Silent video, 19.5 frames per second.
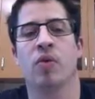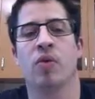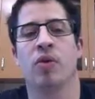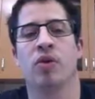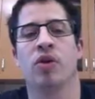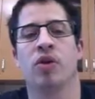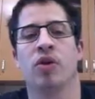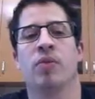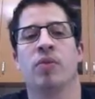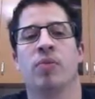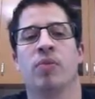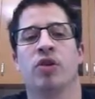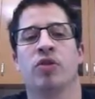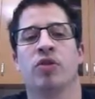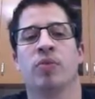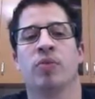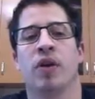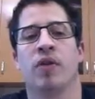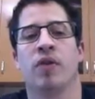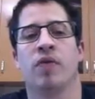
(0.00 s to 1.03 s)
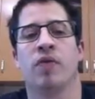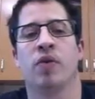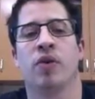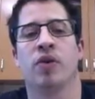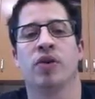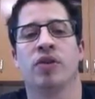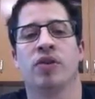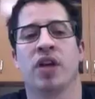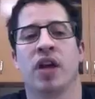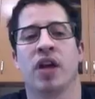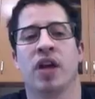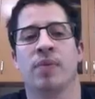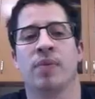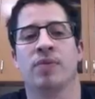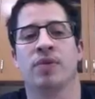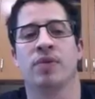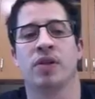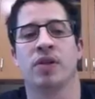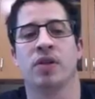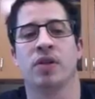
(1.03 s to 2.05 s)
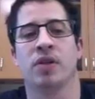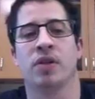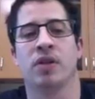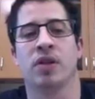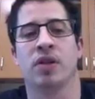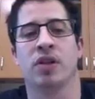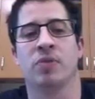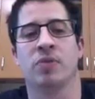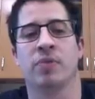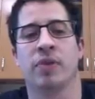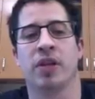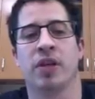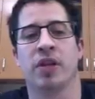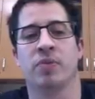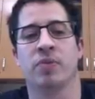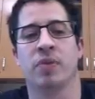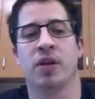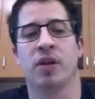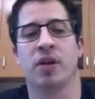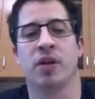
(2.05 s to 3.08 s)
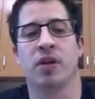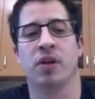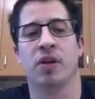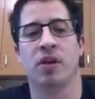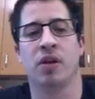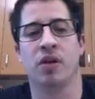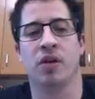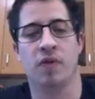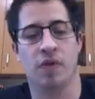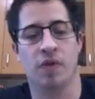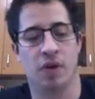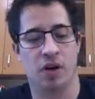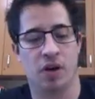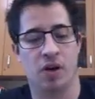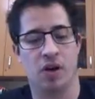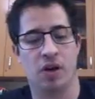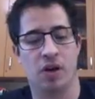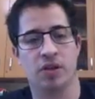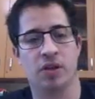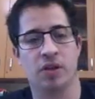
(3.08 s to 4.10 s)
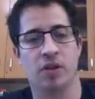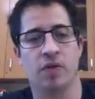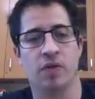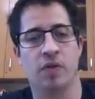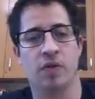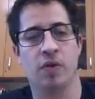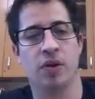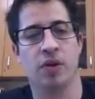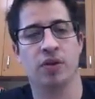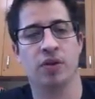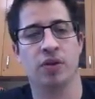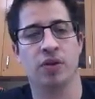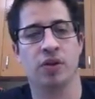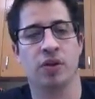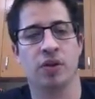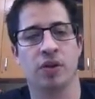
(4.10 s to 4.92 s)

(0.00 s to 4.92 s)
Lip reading: you can multiply force times displacement for a constant force,